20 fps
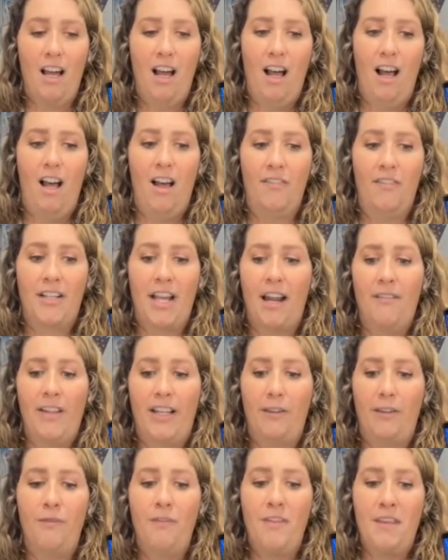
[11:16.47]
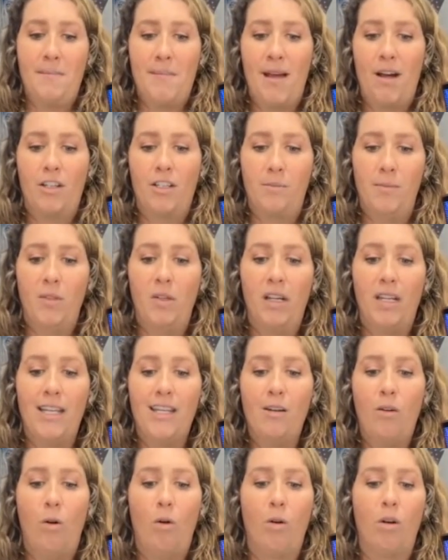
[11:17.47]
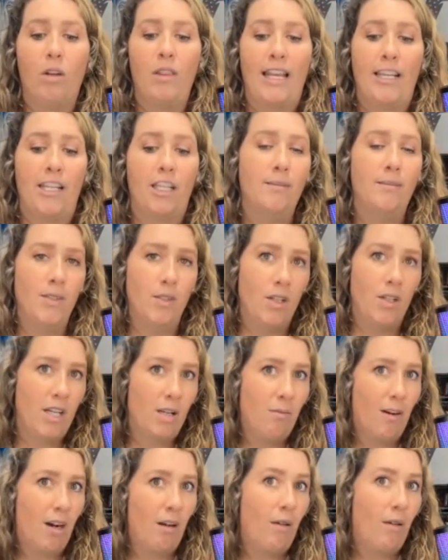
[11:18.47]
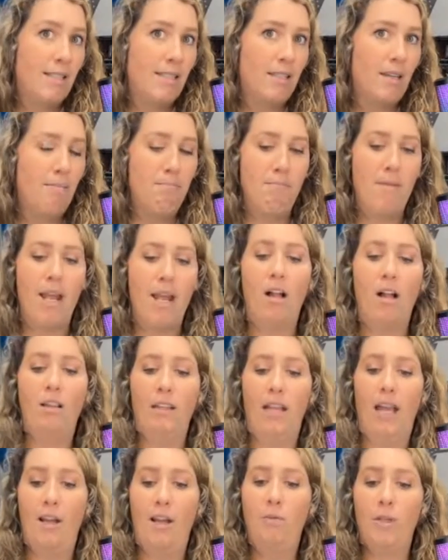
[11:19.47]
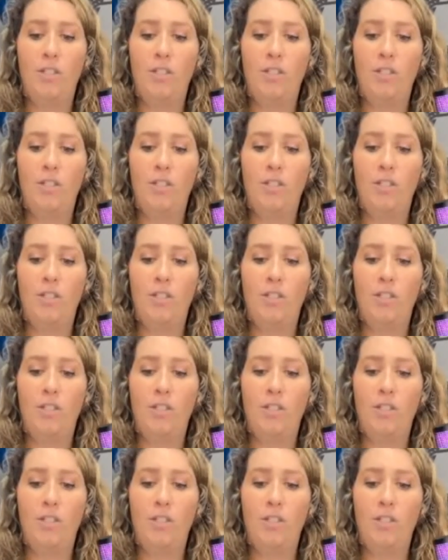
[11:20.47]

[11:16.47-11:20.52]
of kind of like female community or like community where it wasn't male led,